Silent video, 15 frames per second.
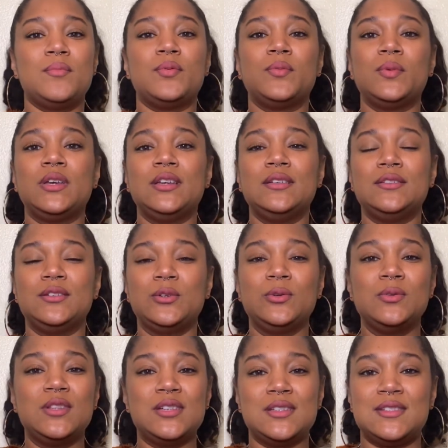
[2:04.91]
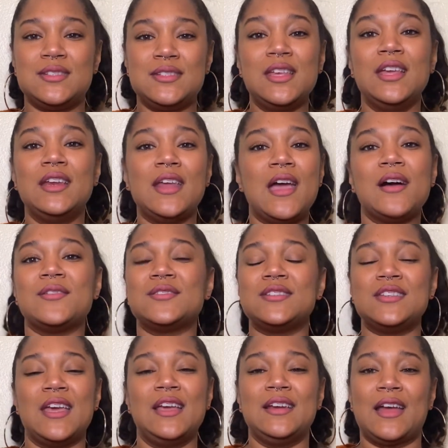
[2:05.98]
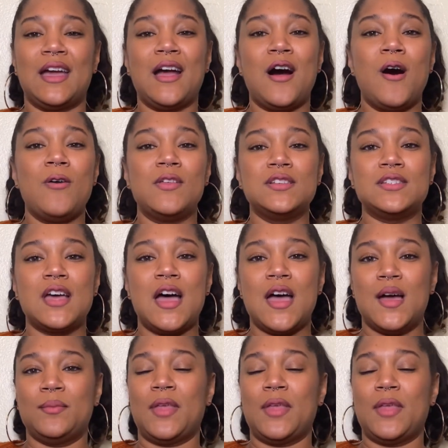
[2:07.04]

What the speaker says: but we do this in-house date night all the time.